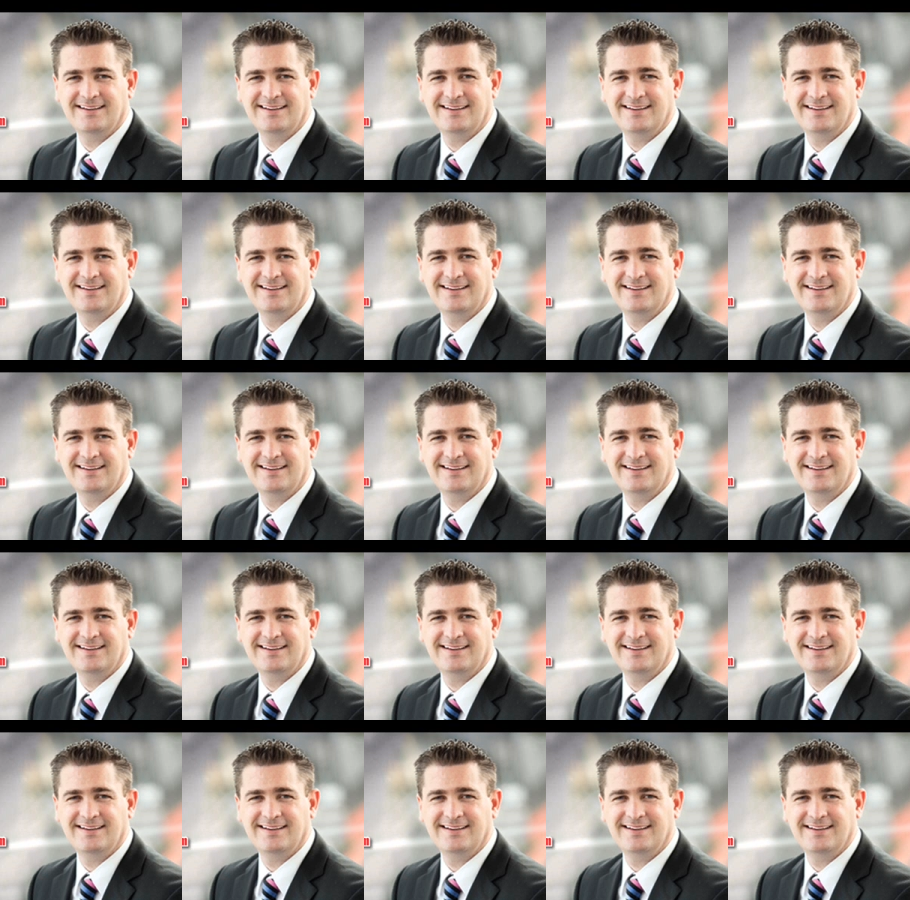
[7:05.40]

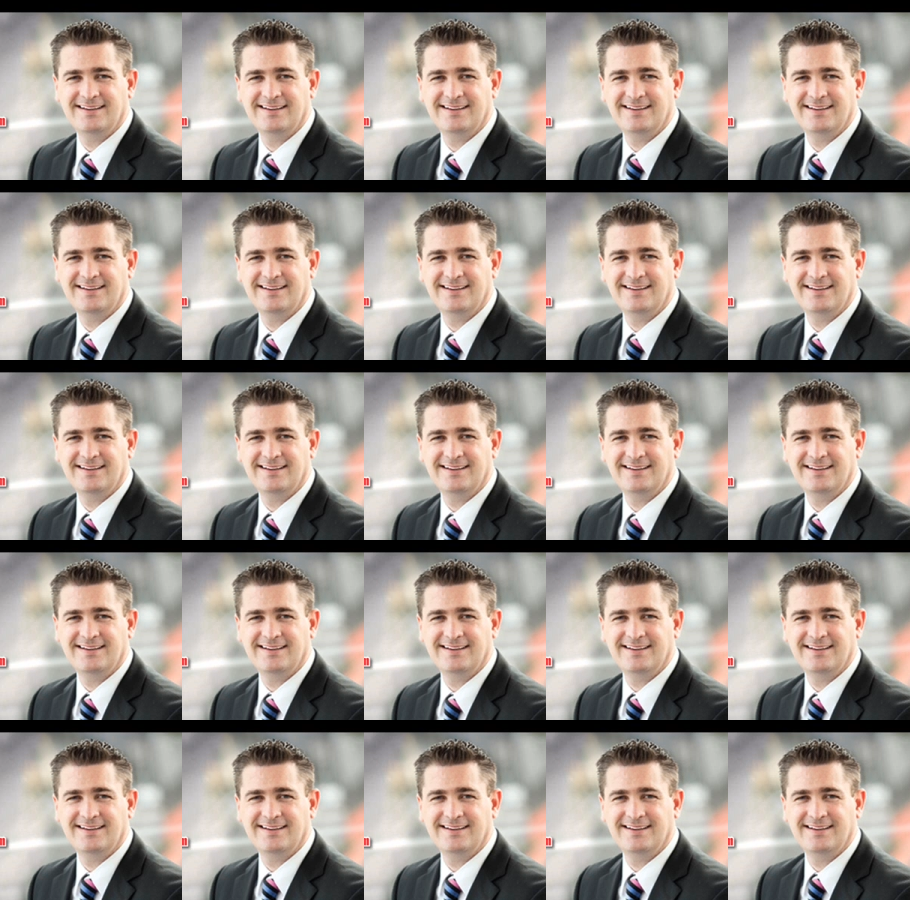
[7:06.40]

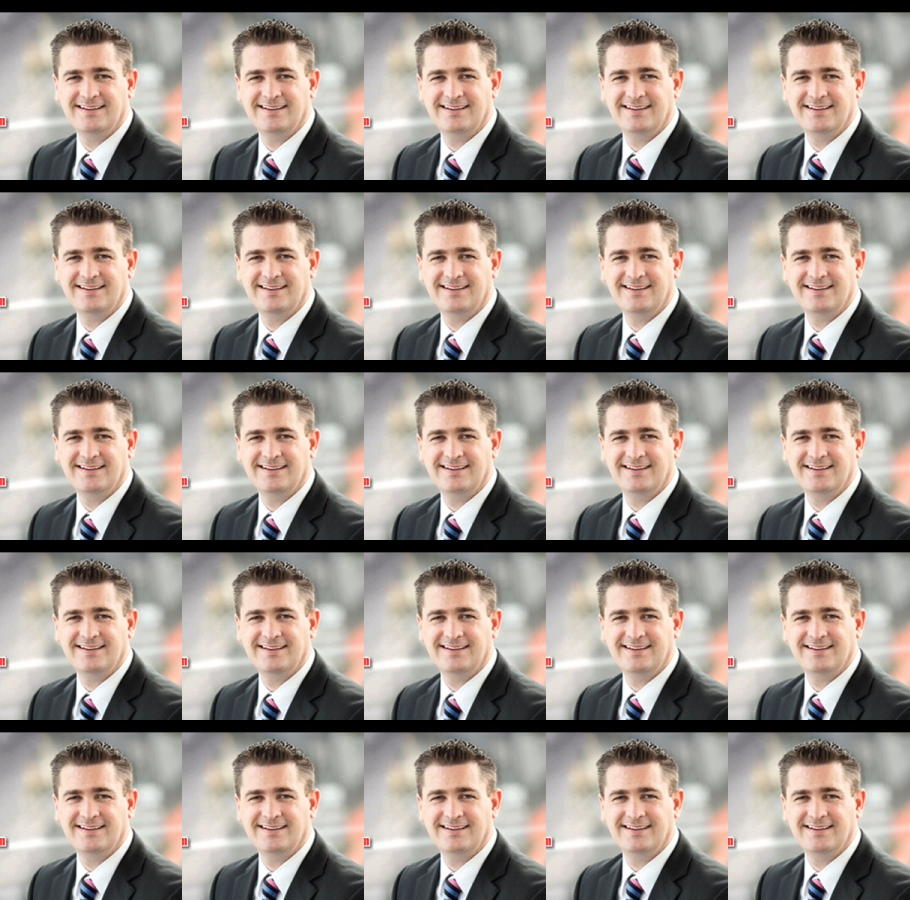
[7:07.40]

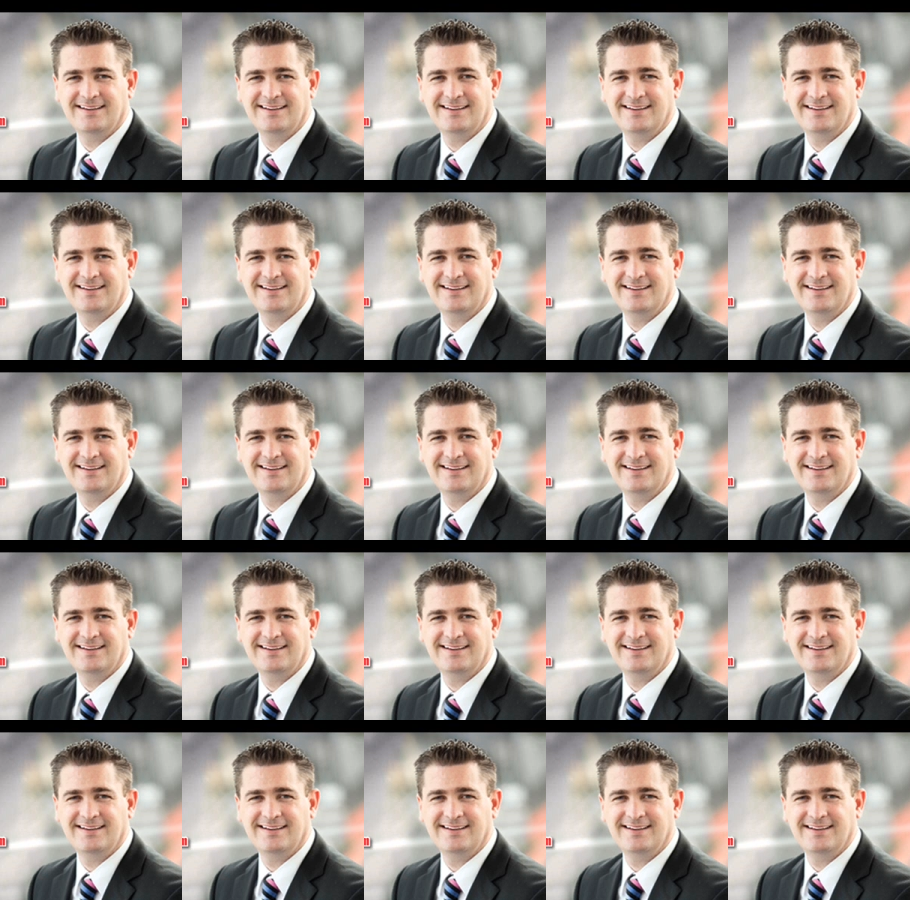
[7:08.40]

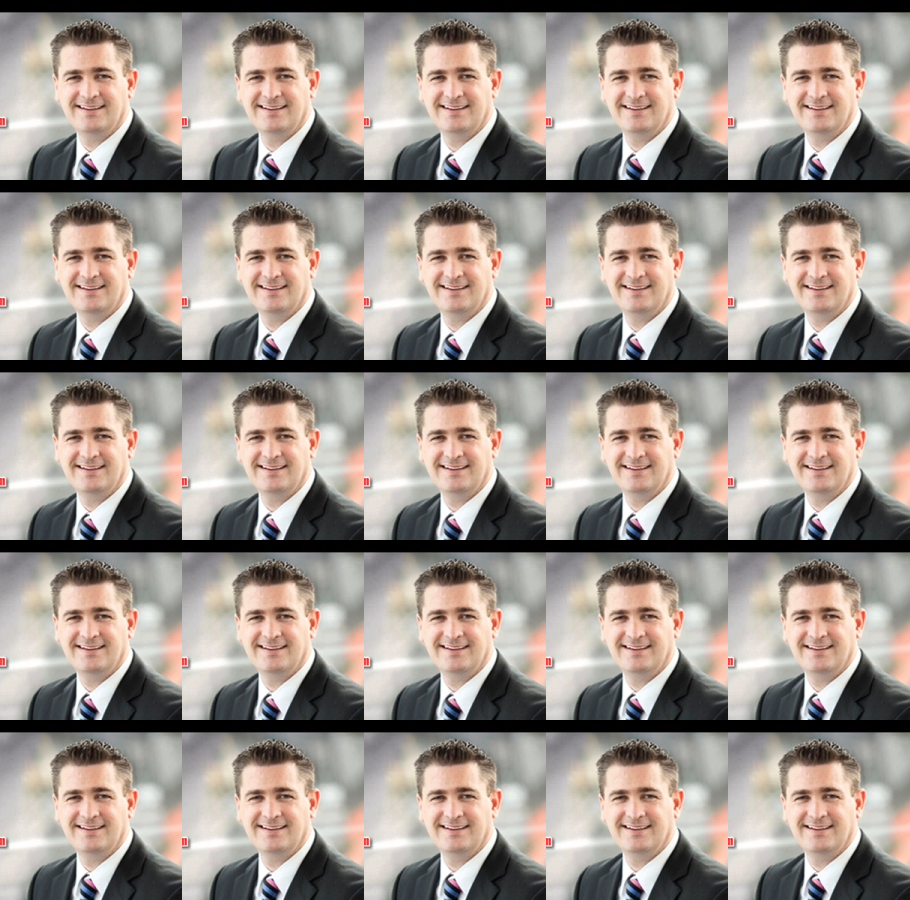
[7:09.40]

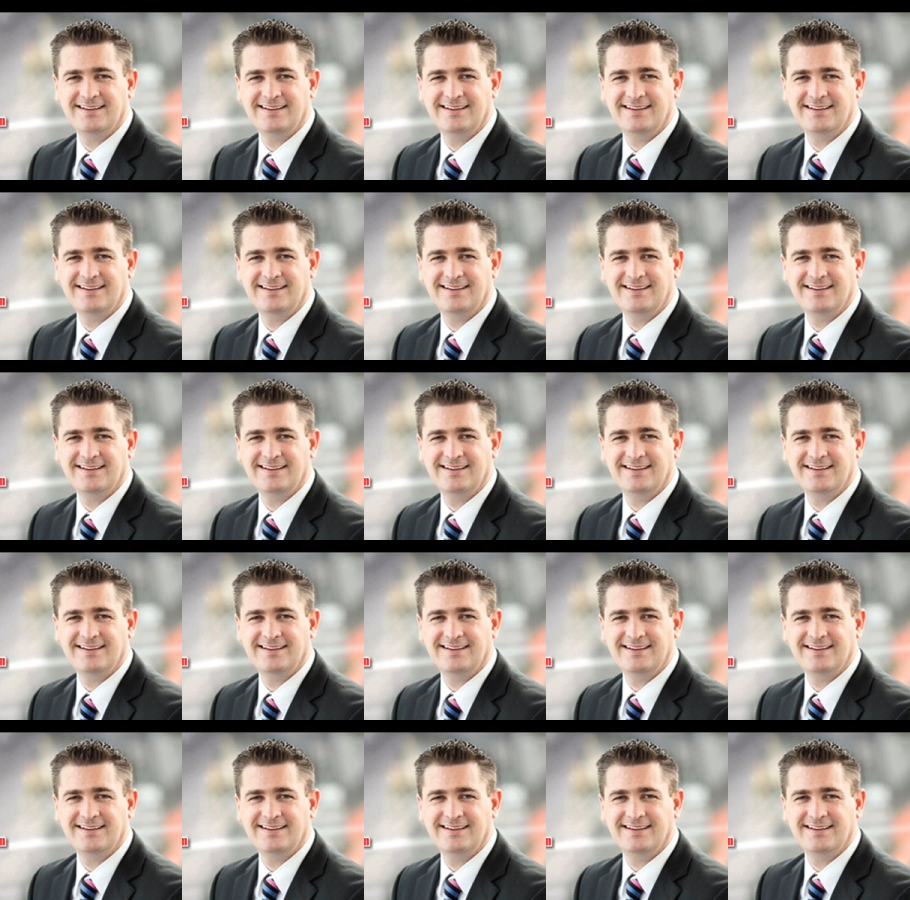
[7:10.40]

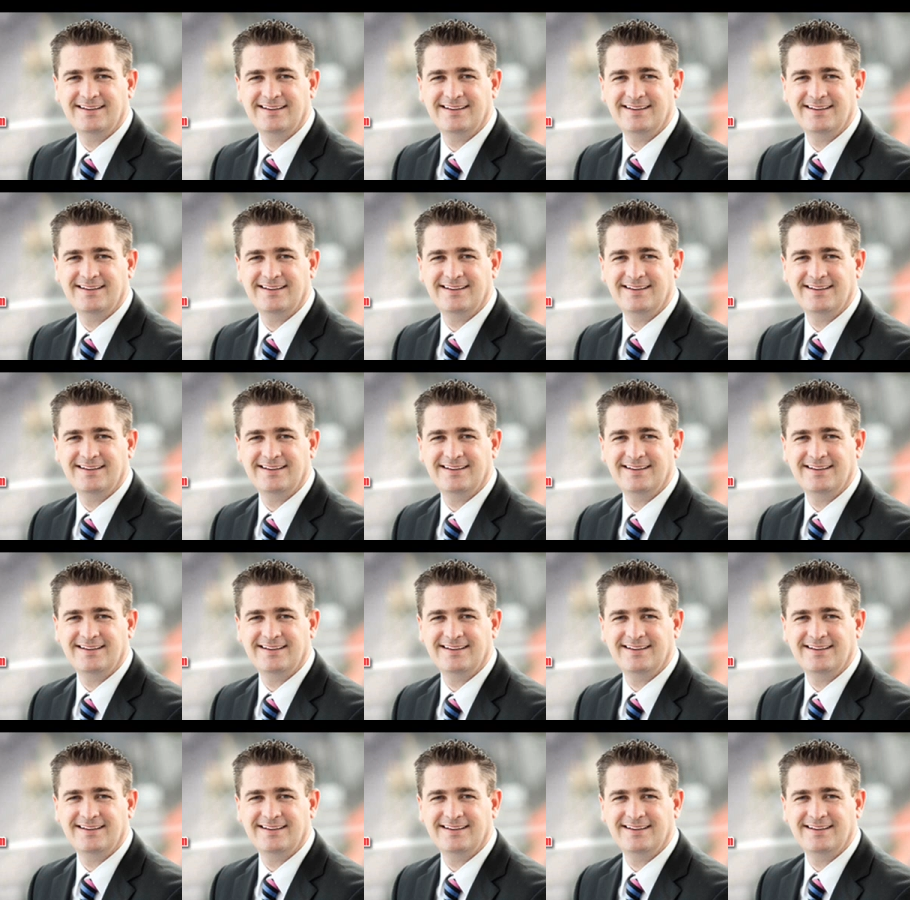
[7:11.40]
(no lip movement)